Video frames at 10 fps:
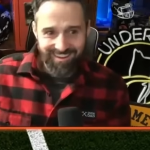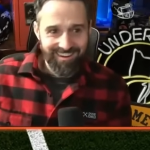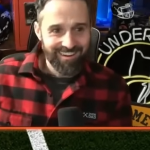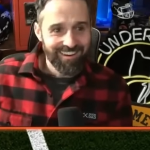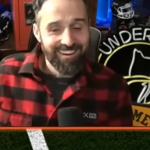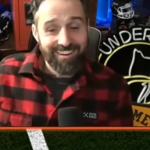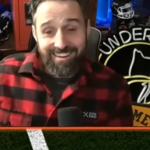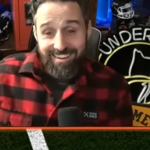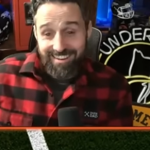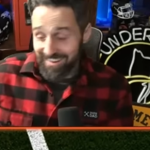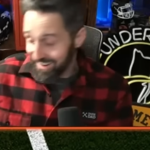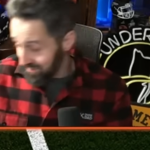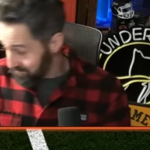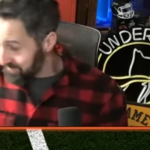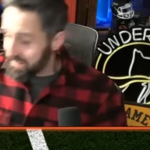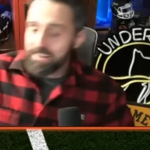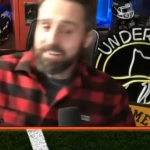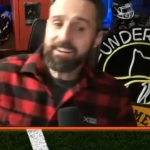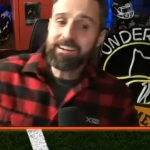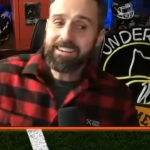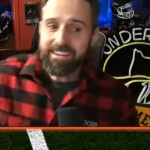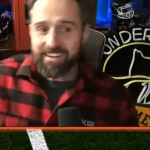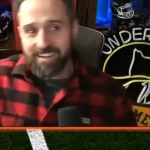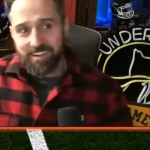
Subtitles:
It's 2 deep shots. No. That's it.